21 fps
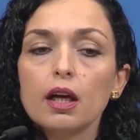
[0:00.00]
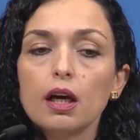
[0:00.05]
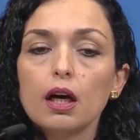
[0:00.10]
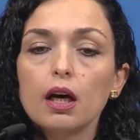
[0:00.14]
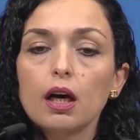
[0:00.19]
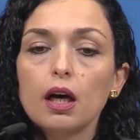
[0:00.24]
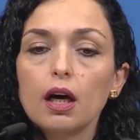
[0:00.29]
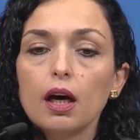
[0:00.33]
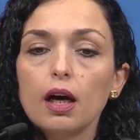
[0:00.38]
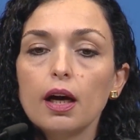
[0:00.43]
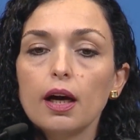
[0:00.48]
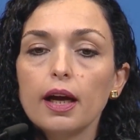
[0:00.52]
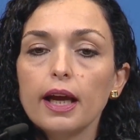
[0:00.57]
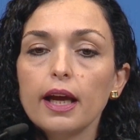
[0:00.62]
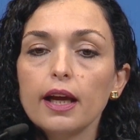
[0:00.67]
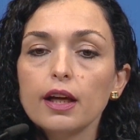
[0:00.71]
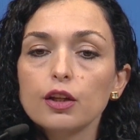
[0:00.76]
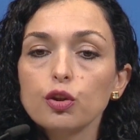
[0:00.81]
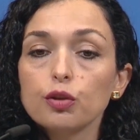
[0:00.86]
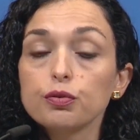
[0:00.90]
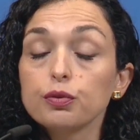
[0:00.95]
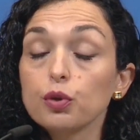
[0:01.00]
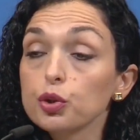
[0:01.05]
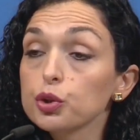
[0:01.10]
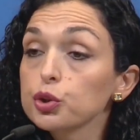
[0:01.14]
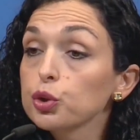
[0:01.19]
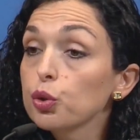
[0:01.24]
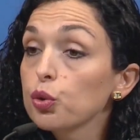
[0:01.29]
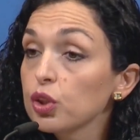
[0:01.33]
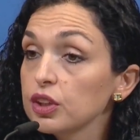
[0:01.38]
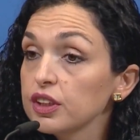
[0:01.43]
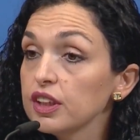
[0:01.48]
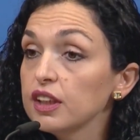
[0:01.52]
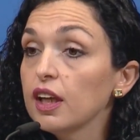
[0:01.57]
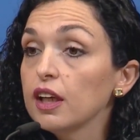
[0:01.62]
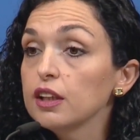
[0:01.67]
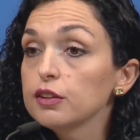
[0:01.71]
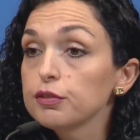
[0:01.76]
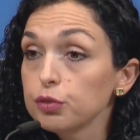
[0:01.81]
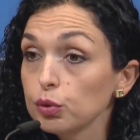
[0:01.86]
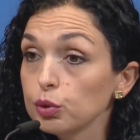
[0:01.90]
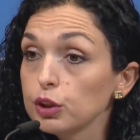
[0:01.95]
and of course
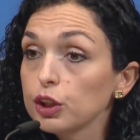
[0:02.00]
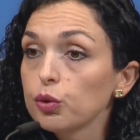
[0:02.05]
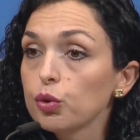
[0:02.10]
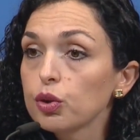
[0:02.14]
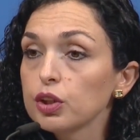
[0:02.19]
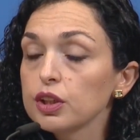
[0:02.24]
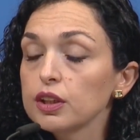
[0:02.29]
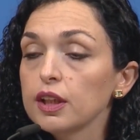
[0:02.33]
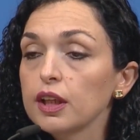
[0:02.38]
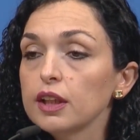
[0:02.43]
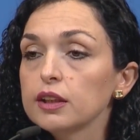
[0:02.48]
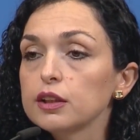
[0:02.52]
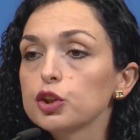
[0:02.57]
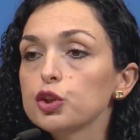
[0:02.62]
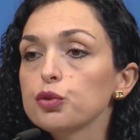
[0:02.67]
fully coordinate